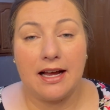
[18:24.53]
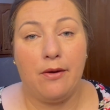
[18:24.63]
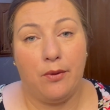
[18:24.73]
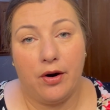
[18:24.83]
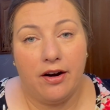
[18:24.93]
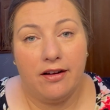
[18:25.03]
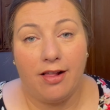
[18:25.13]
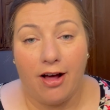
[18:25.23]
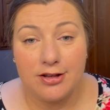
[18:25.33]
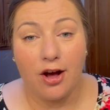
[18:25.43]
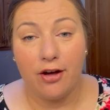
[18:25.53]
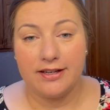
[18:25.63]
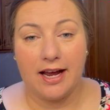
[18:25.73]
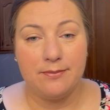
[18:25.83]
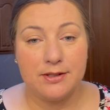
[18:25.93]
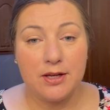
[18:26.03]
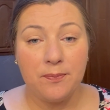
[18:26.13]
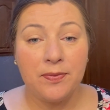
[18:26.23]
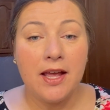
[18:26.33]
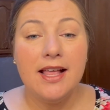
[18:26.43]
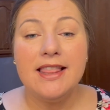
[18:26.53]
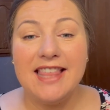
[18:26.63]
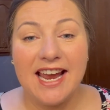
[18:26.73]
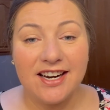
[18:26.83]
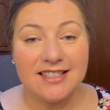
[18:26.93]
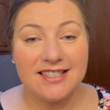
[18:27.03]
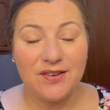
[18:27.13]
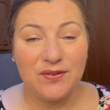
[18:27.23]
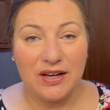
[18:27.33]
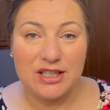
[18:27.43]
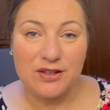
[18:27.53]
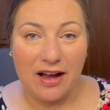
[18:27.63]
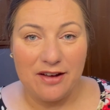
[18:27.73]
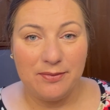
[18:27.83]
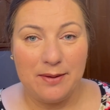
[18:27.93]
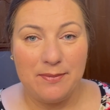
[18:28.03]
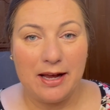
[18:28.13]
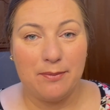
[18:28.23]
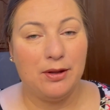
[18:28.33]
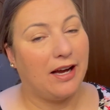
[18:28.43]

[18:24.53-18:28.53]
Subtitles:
I wore gloss all the time. So there is the finished 5 minute makeup look.